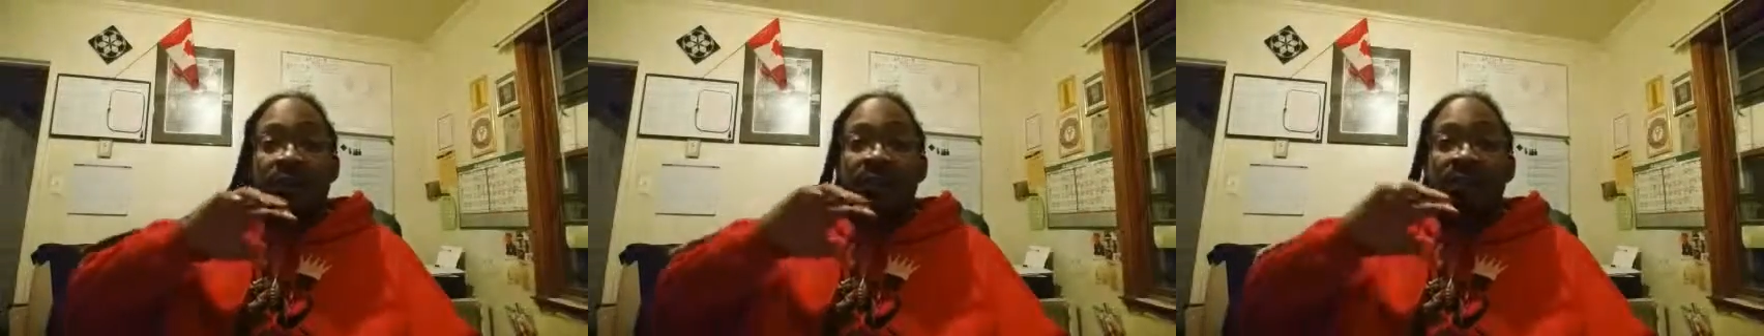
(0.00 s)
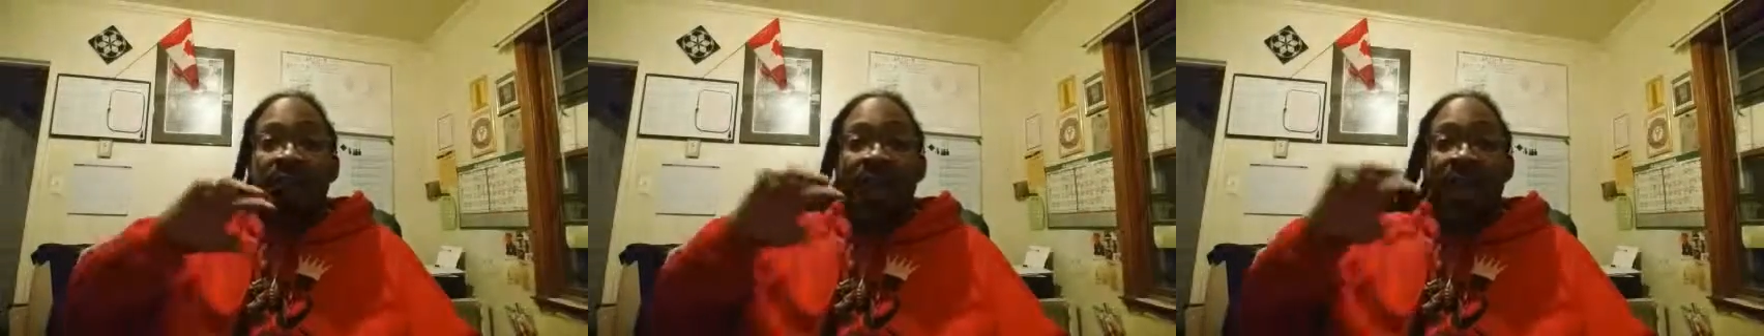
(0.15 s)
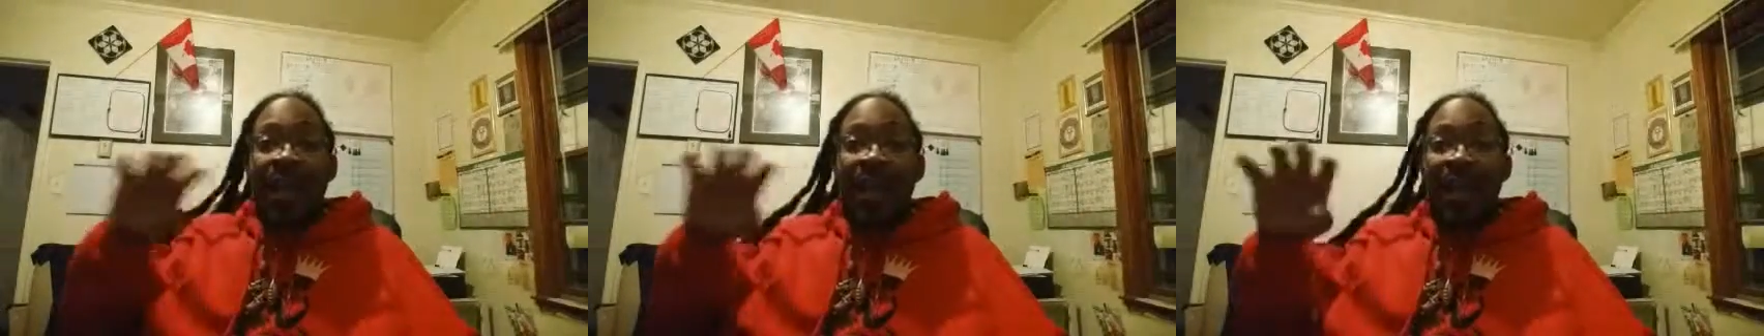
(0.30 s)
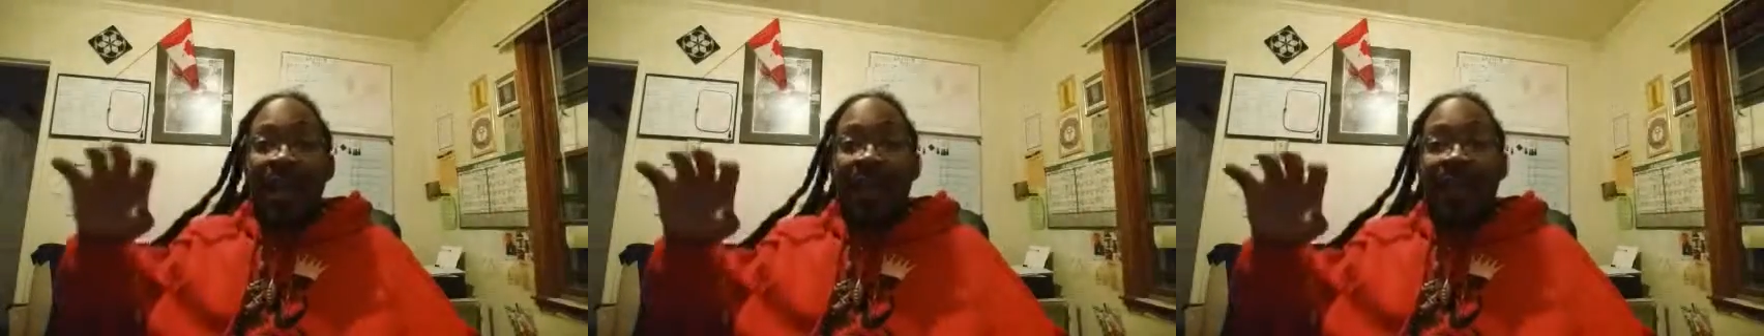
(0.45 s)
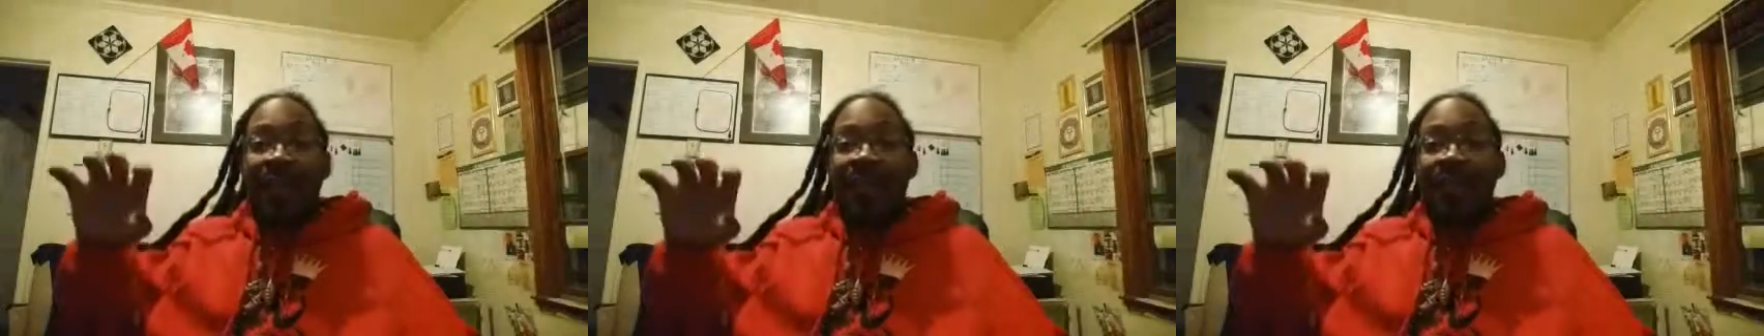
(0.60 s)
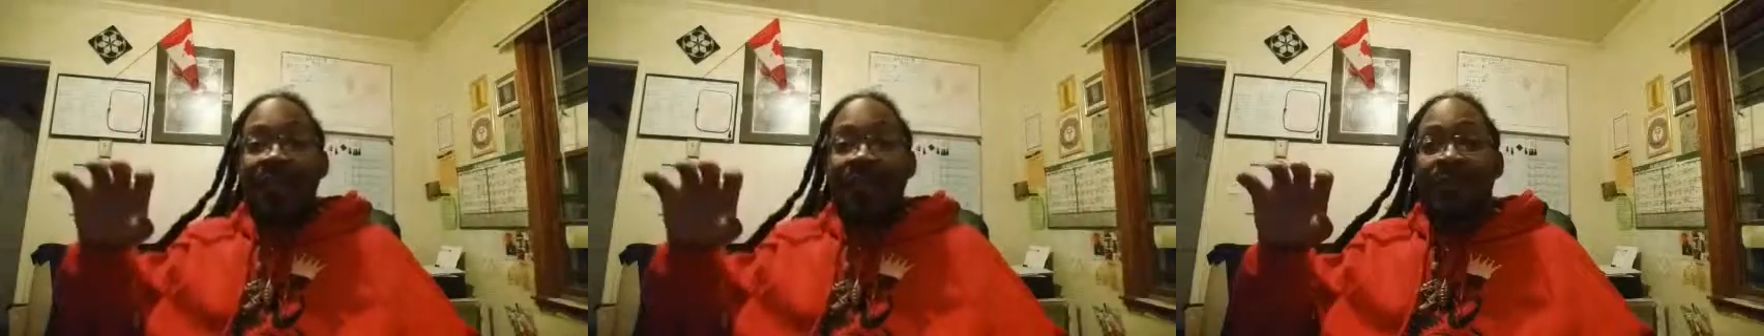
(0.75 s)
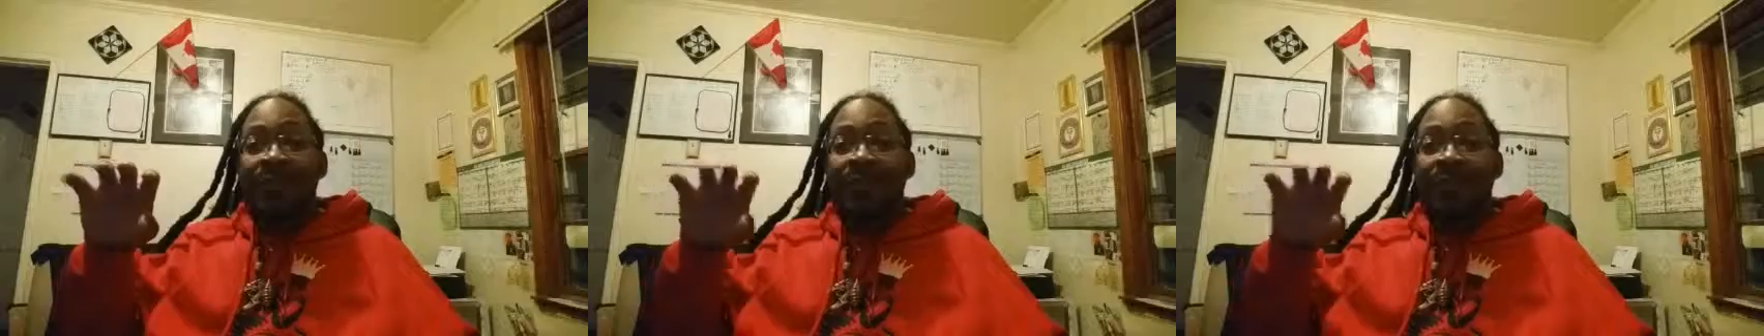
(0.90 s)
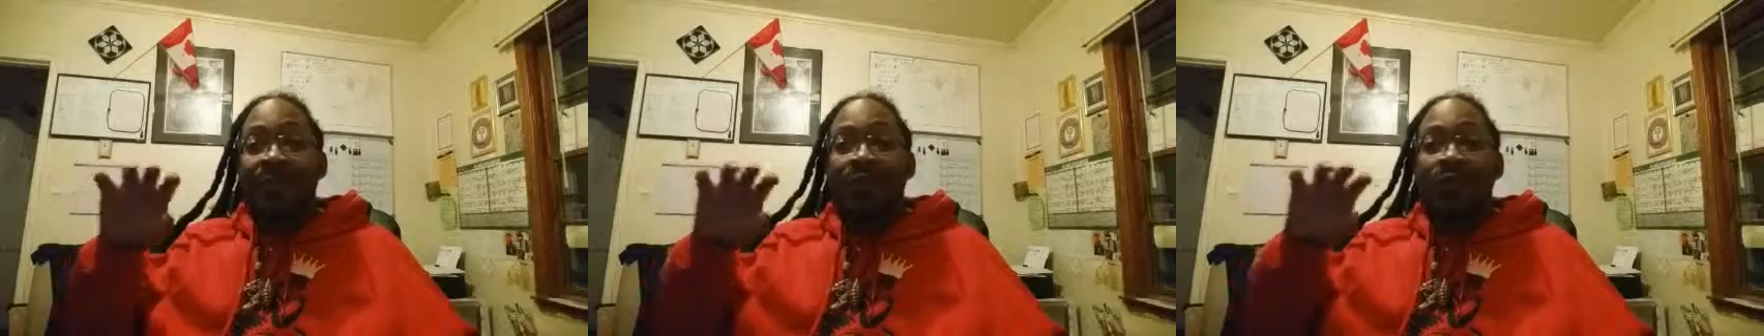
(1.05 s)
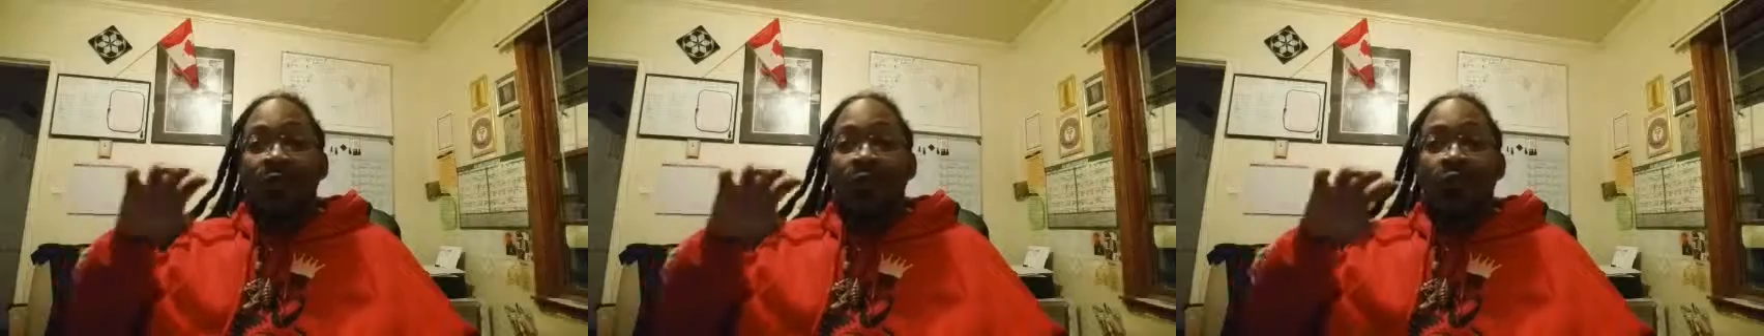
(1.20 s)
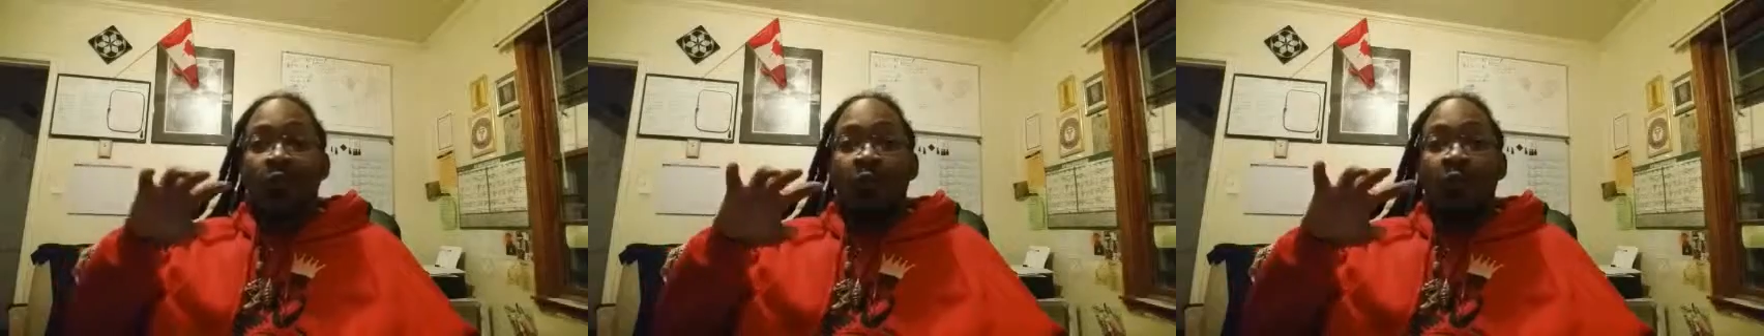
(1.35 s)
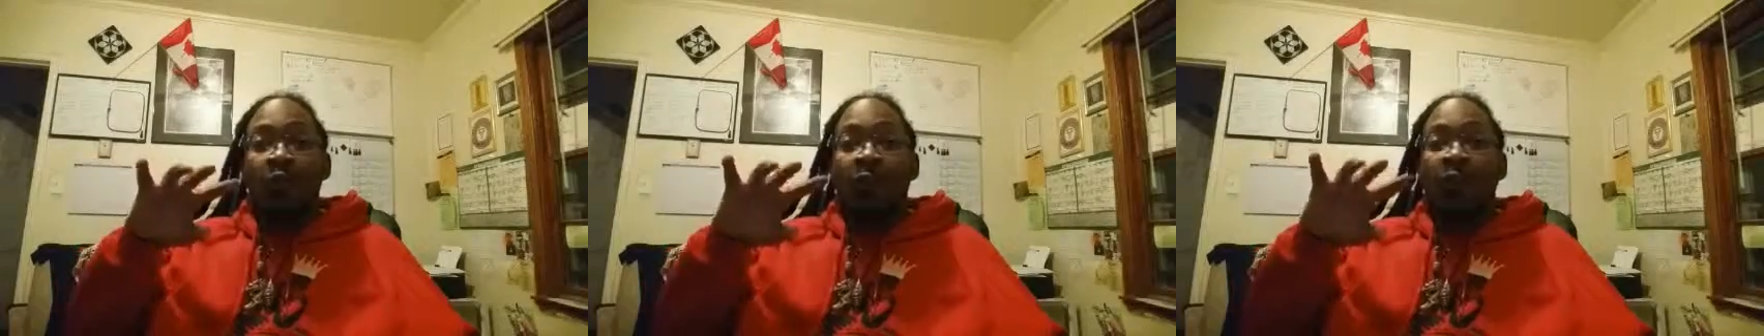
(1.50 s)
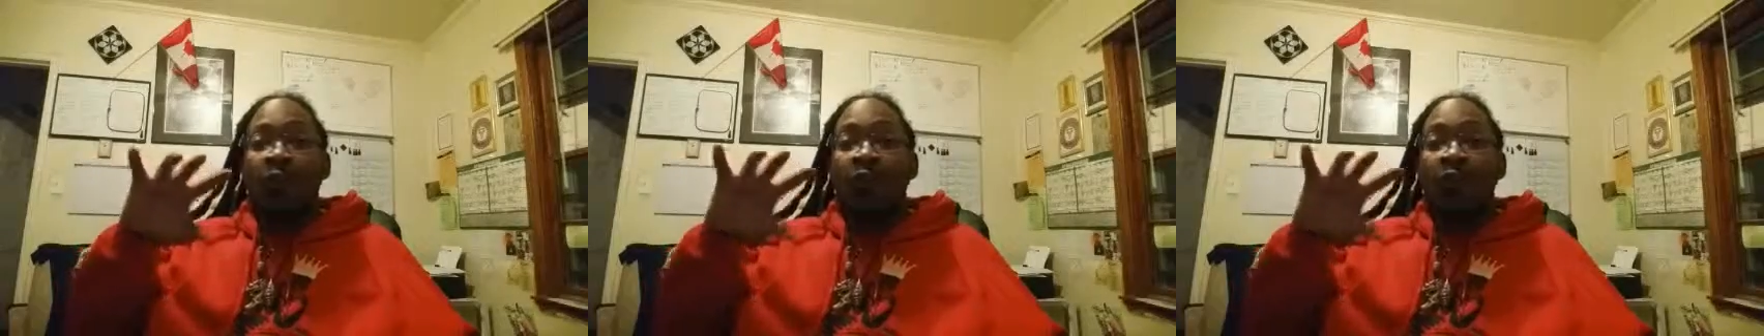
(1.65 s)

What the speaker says: change what